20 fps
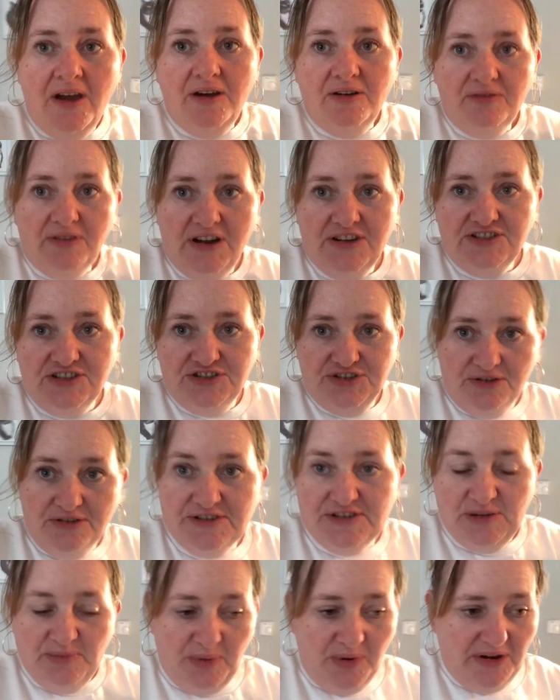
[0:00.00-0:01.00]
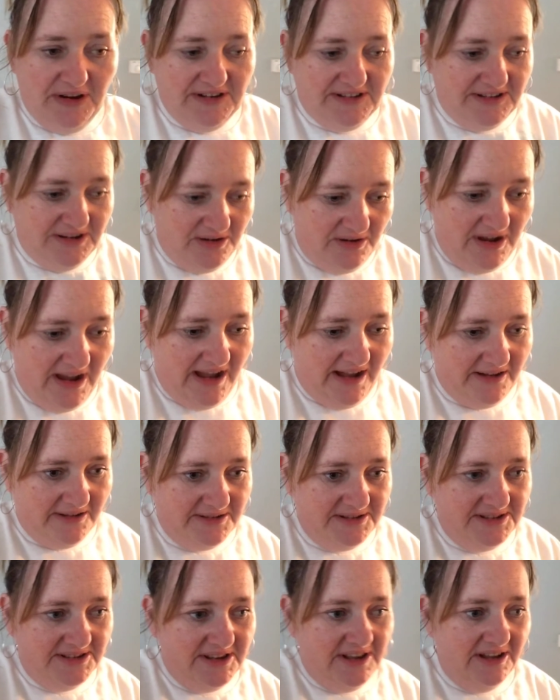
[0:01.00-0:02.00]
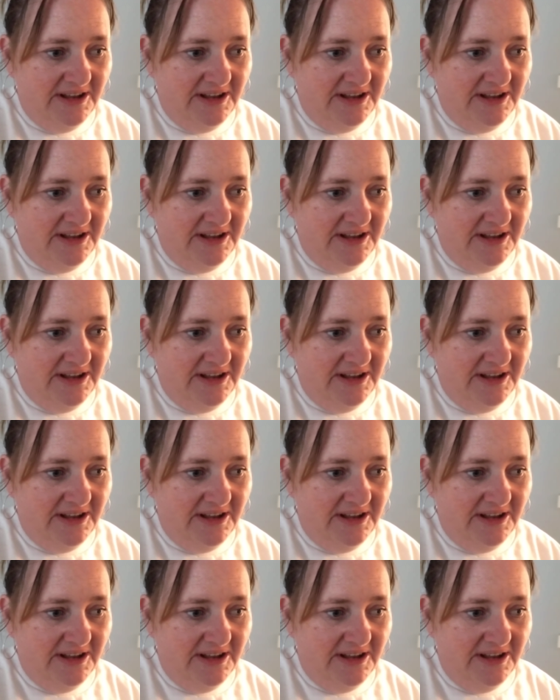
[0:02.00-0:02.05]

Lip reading: round to George and the boys' new house.